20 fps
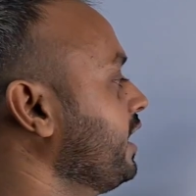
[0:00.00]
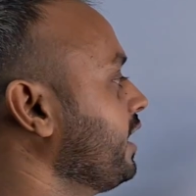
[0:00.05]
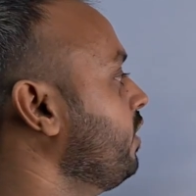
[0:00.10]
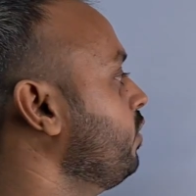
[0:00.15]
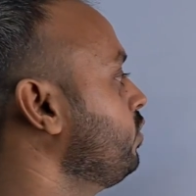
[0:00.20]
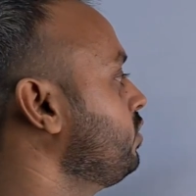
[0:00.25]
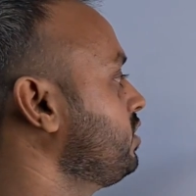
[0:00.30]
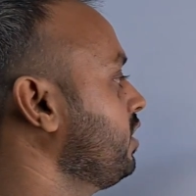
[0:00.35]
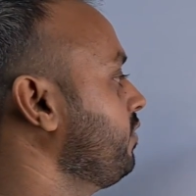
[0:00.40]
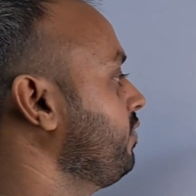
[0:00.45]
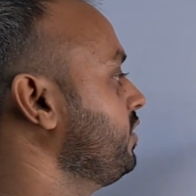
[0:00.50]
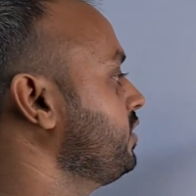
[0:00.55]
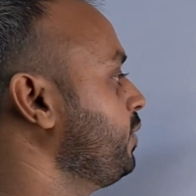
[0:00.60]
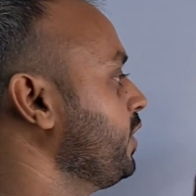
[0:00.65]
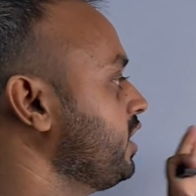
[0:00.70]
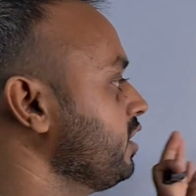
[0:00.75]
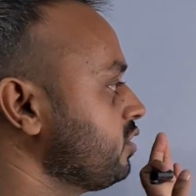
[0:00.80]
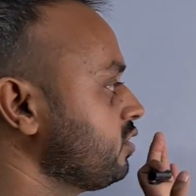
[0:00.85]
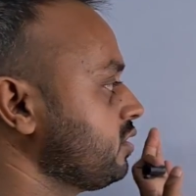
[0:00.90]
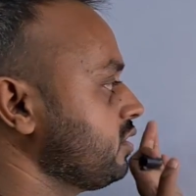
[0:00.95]
checkout service
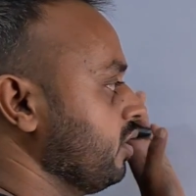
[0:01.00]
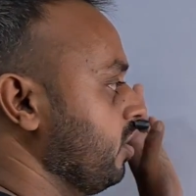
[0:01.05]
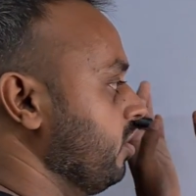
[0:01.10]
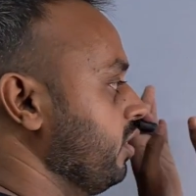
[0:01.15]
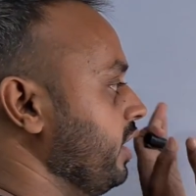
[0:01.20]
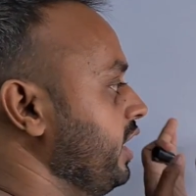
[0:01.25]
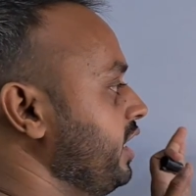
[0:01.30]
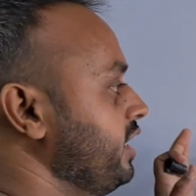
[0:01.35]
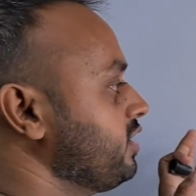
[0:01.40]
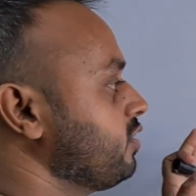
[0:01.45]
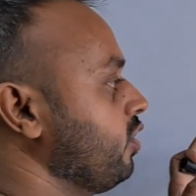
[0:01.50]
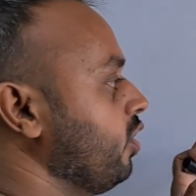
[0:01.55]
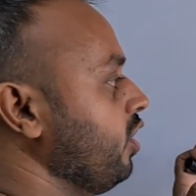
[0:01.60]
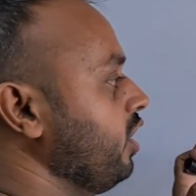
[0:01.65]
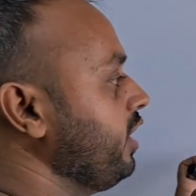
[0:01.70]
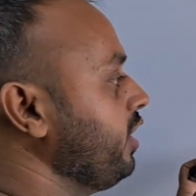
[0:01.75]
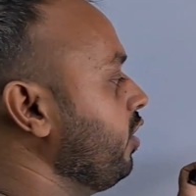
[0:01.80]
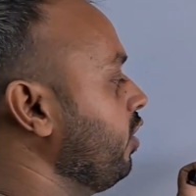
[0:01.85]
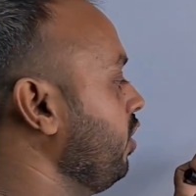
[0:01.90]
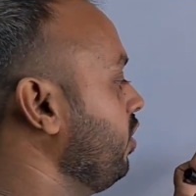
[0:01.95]
because it is
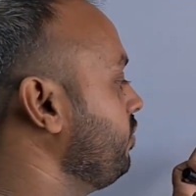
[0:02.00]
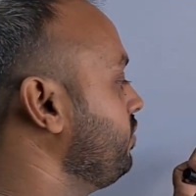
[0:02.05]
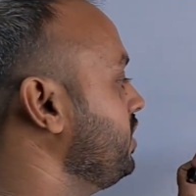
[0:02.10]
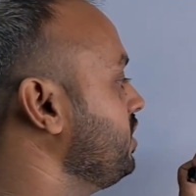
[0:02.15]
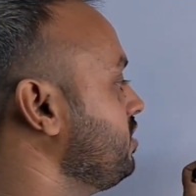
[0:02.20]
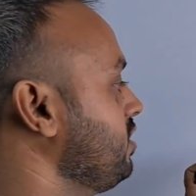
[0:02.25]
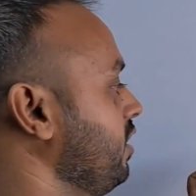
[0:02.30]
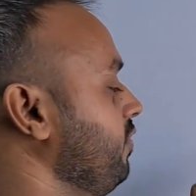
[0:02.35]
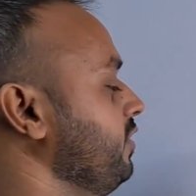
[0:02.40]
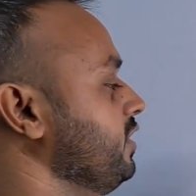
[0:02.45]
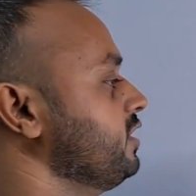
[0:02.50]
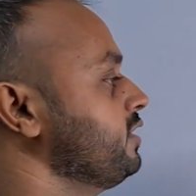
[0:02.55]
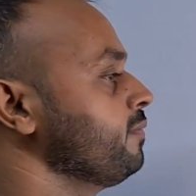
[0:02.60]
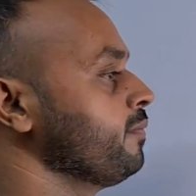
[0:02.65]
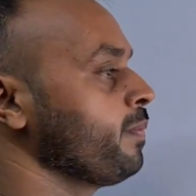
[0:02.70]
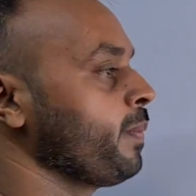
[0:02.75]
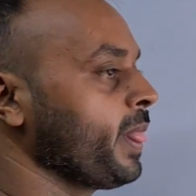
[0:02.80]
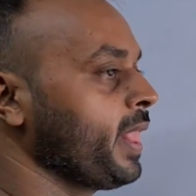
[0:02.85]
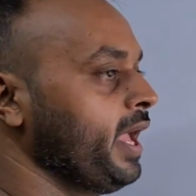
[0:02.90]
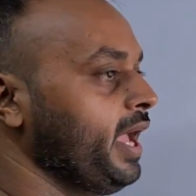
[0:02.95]
calling all of these service.
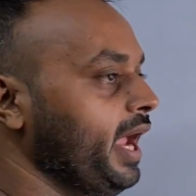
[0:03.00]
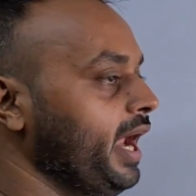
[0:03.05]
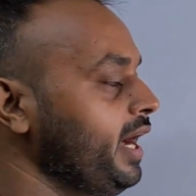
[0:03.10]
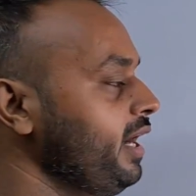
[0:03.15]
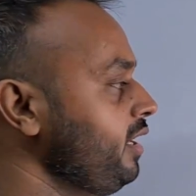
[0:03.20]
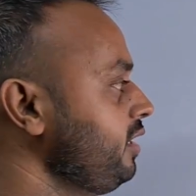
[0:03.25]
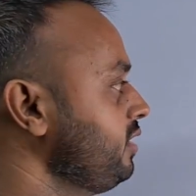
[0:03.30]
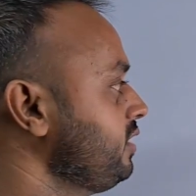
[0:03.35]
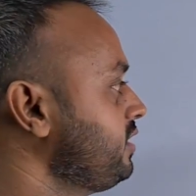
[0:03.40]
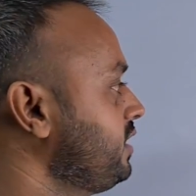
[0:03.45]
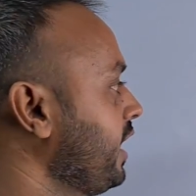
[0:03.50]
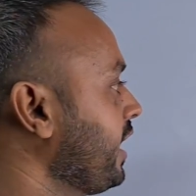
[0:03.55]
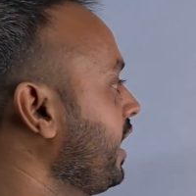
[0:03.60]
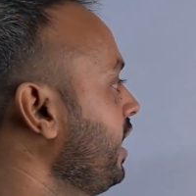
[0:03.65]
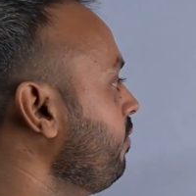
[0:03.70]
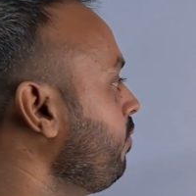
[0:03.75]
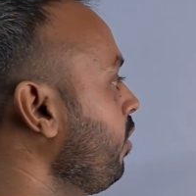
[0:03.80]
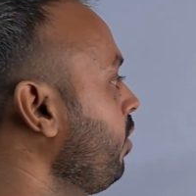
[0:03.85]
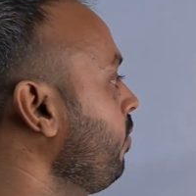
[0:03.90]
And second